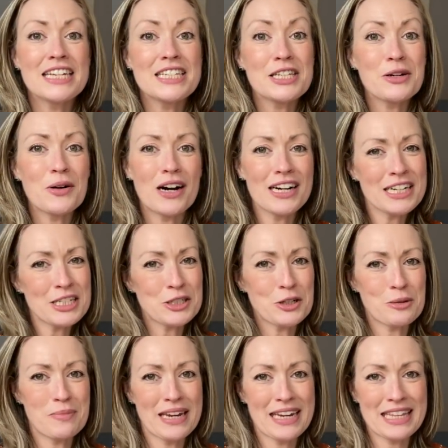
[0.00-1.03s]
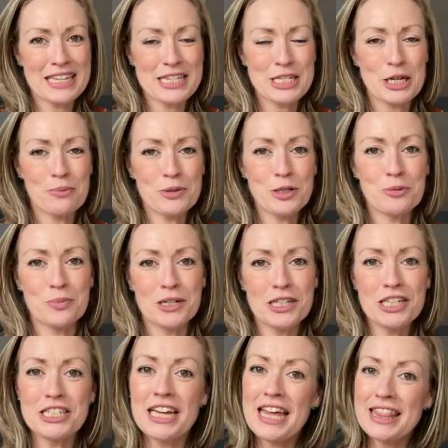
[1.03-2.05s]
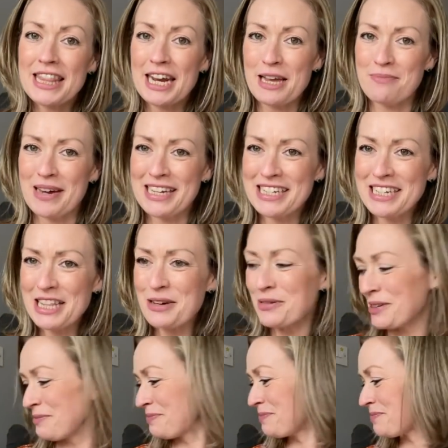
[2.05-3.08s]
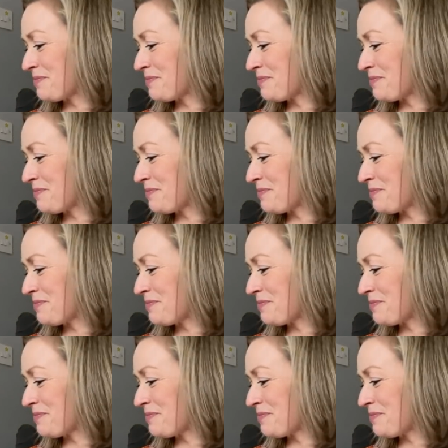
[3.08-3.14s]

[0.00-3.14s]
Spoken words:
So I enjoyed making this top so much that I made another one.